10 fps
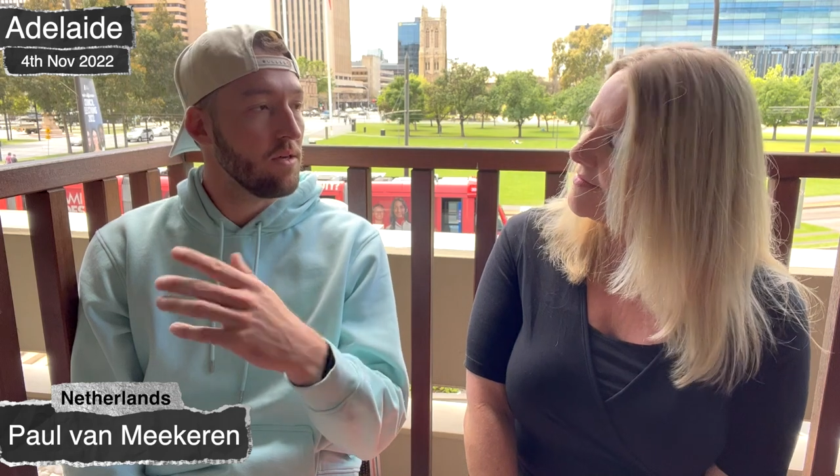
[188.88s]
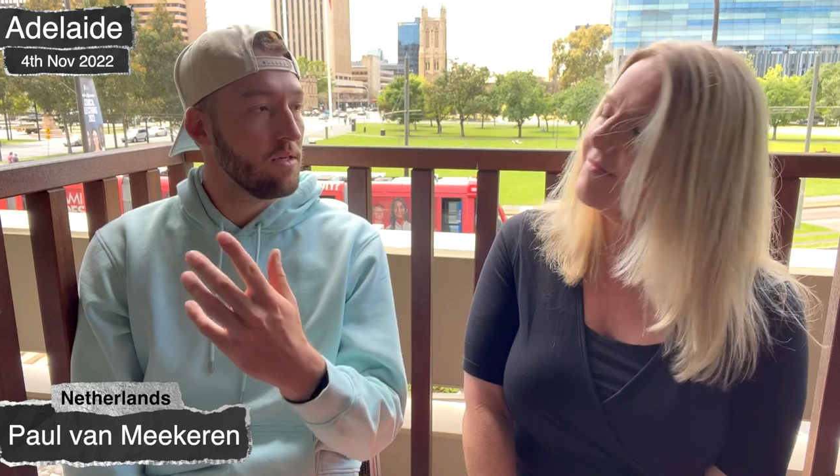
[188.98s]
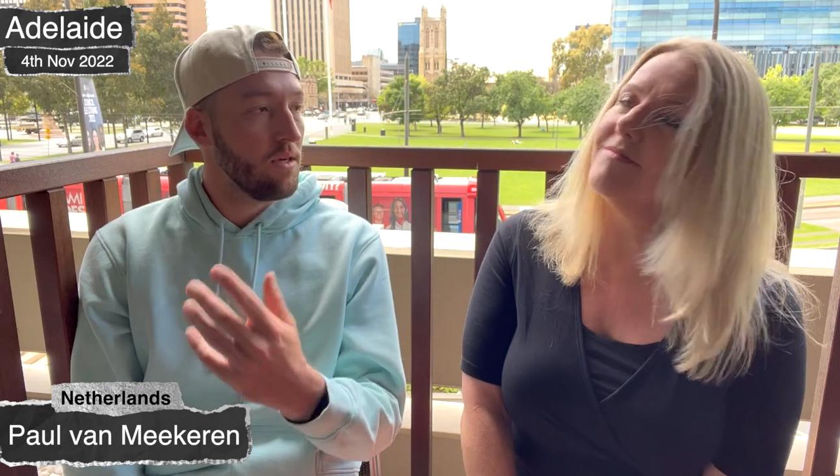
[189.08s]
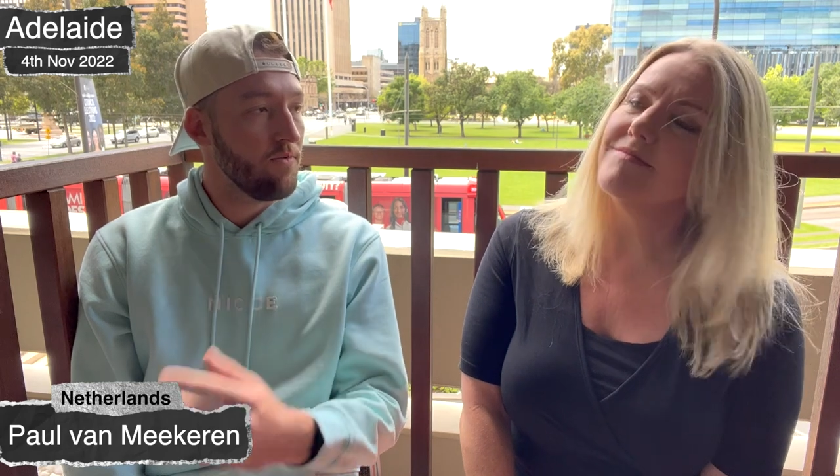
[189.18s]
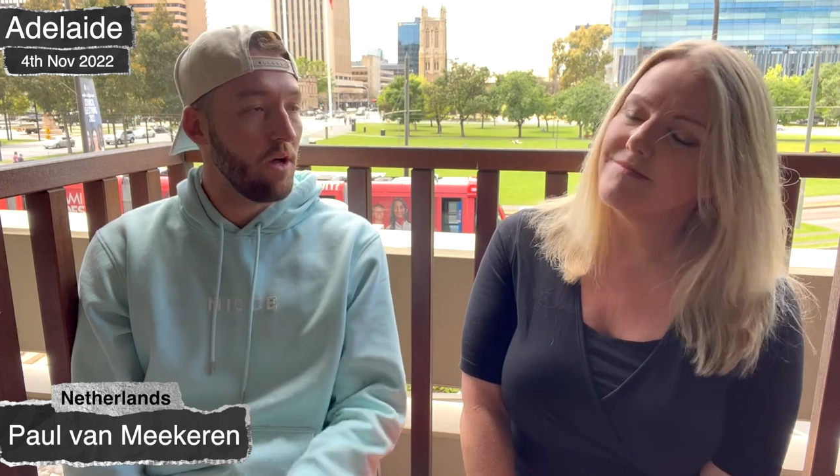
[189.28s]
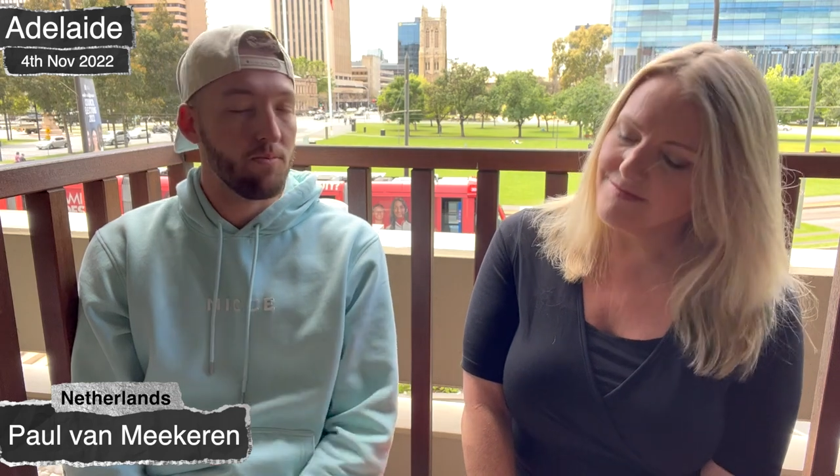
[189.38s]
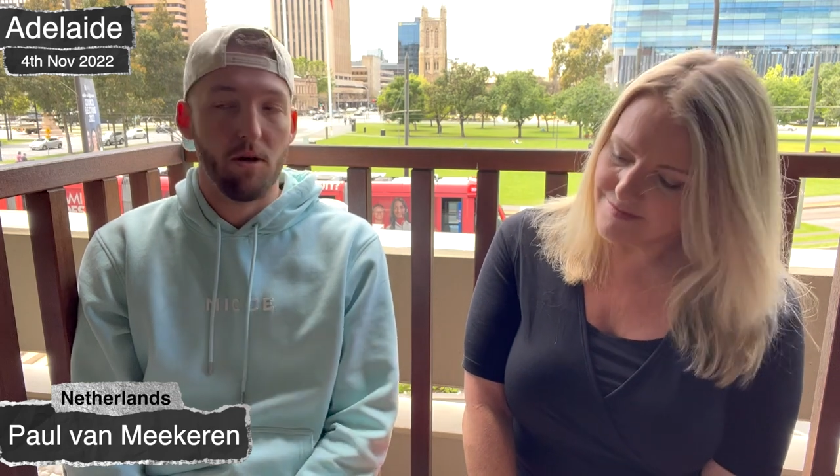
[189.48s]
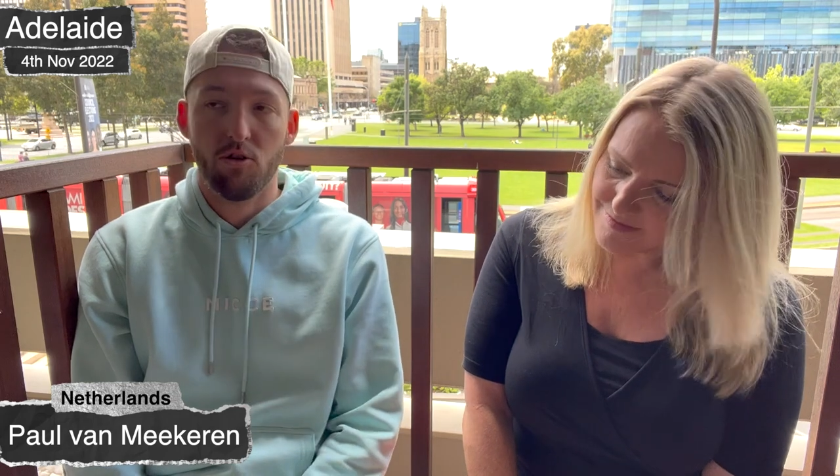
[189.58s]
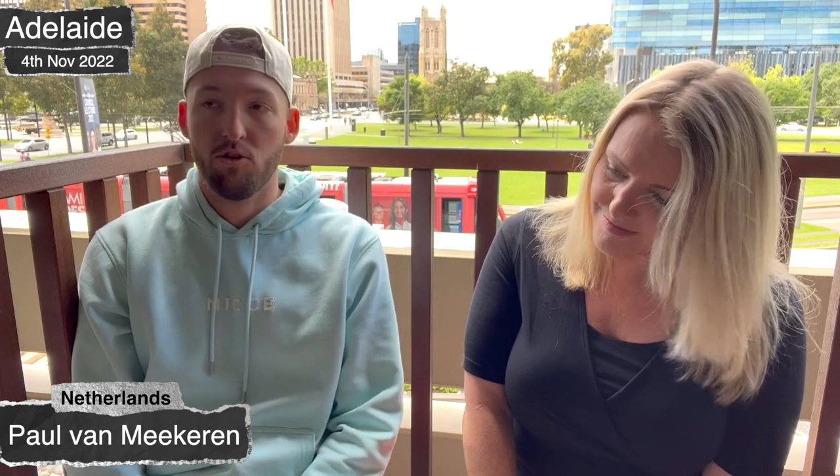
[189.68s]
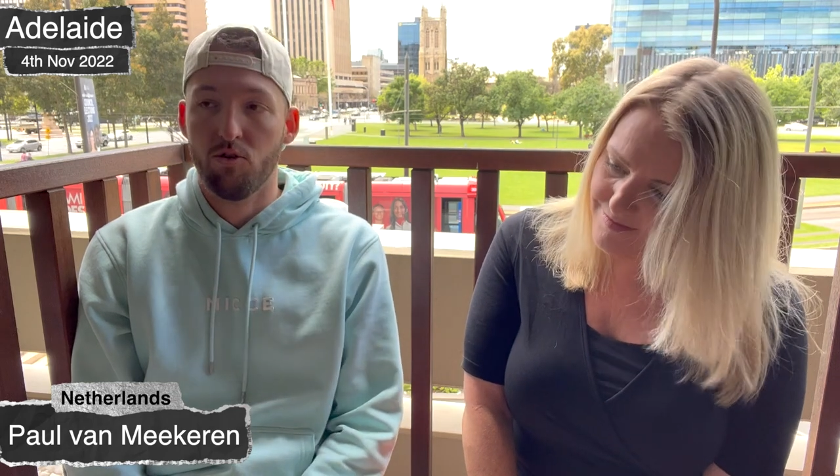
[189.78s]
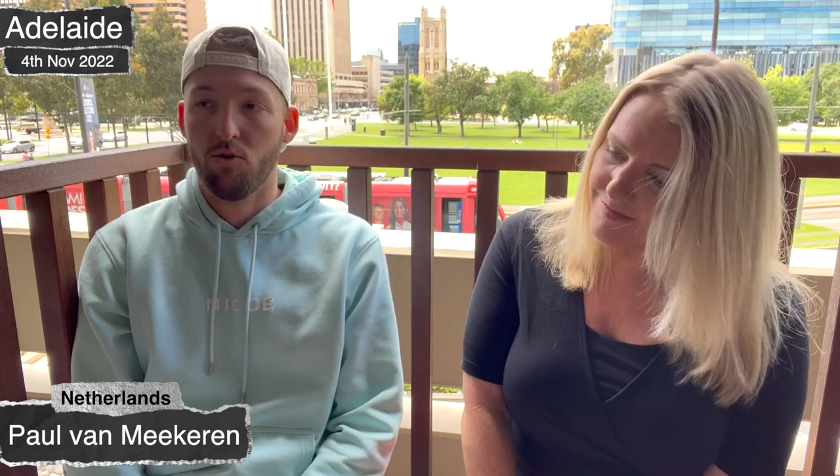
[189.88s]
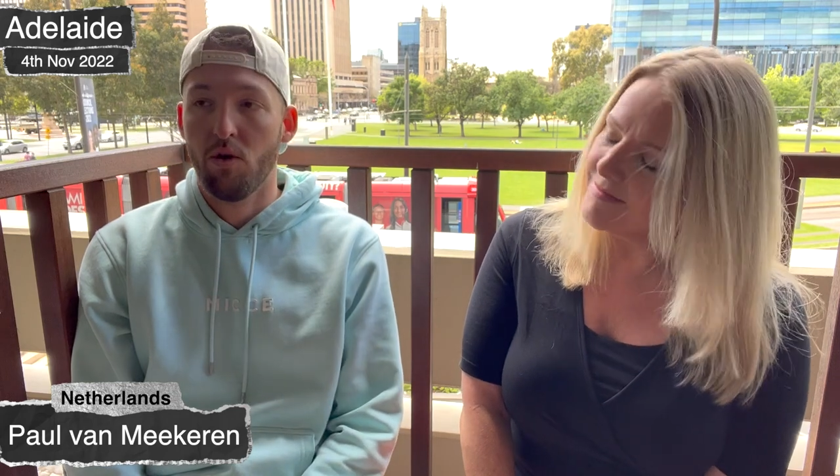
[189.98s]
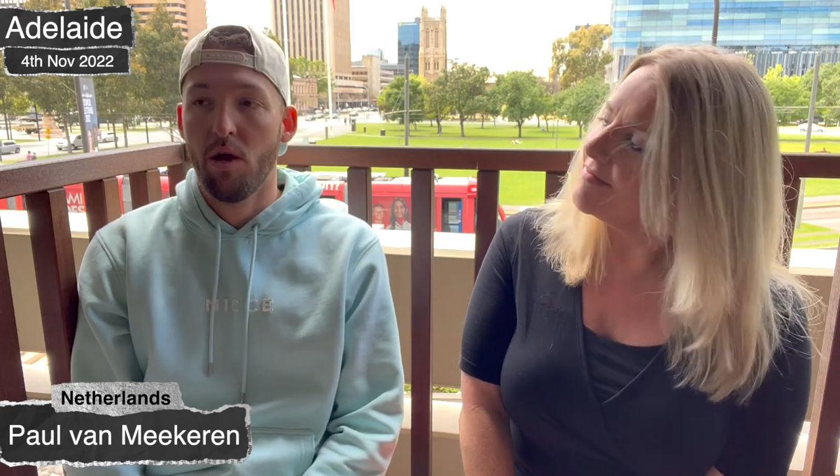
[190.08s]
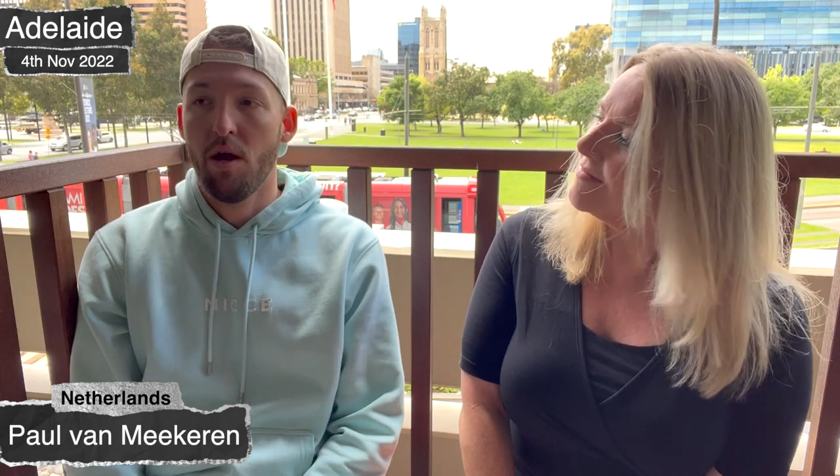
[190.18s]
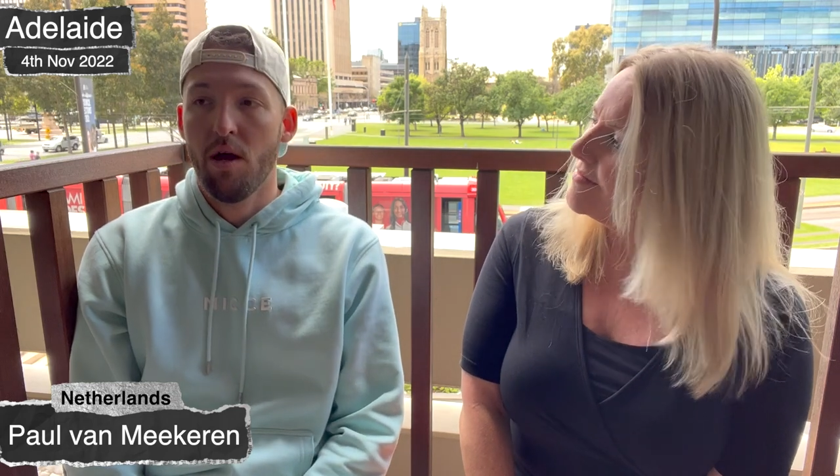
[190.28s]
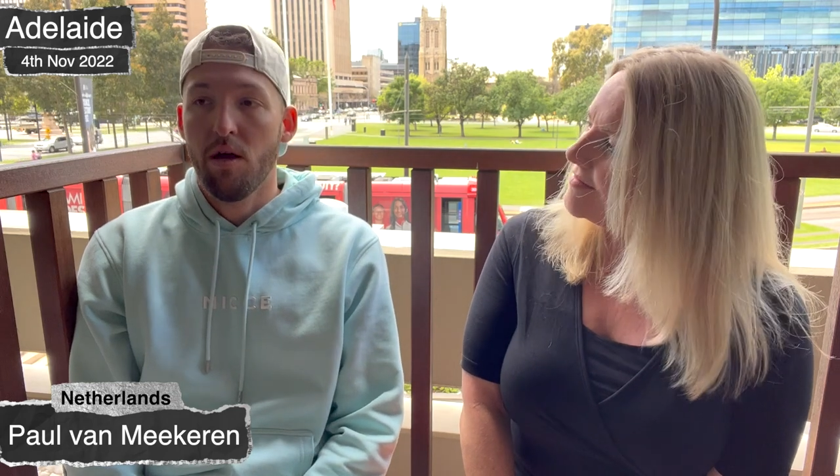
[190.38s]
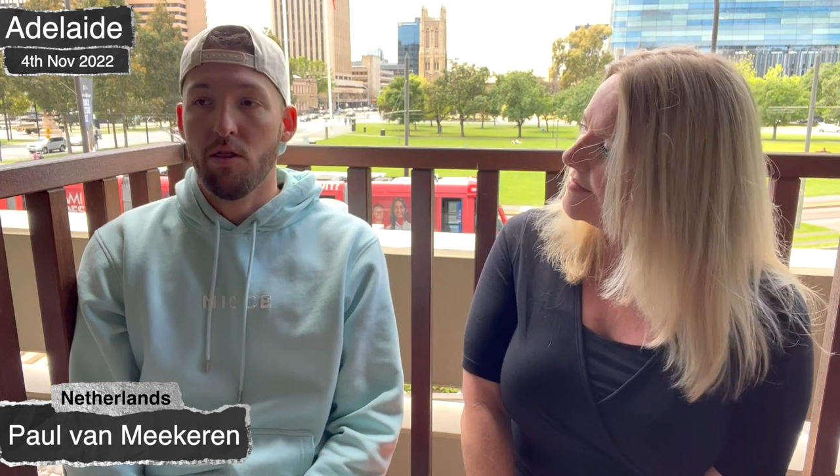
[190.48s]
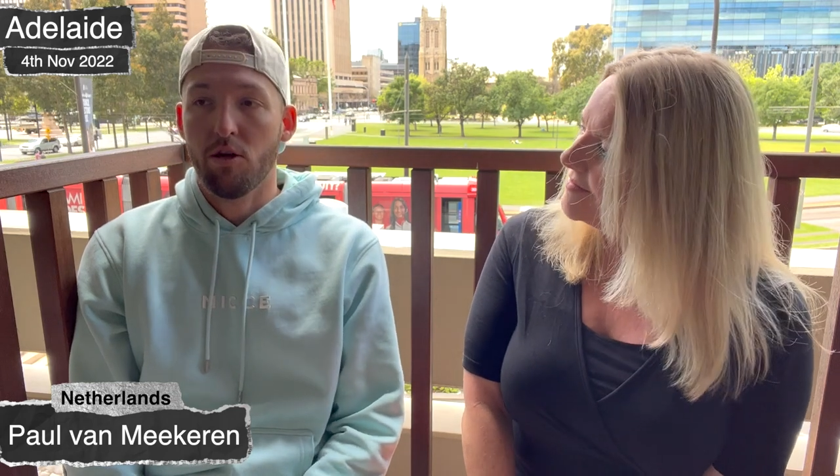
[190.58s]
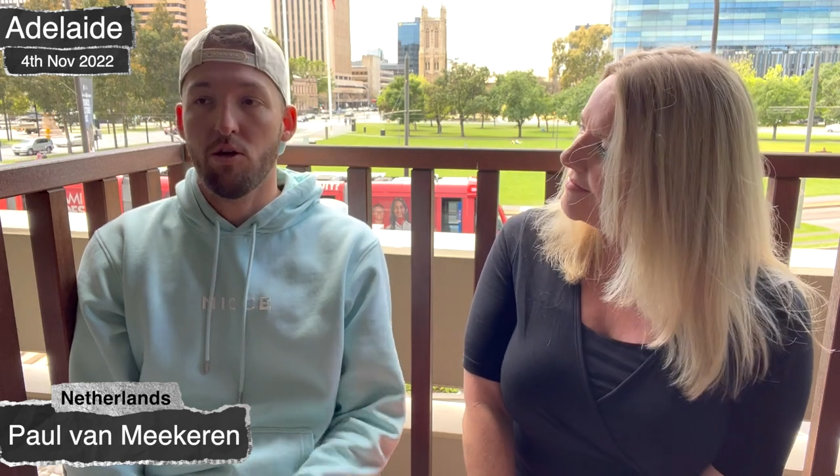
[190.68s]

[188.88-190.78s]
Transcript: you see fast bowlers do, the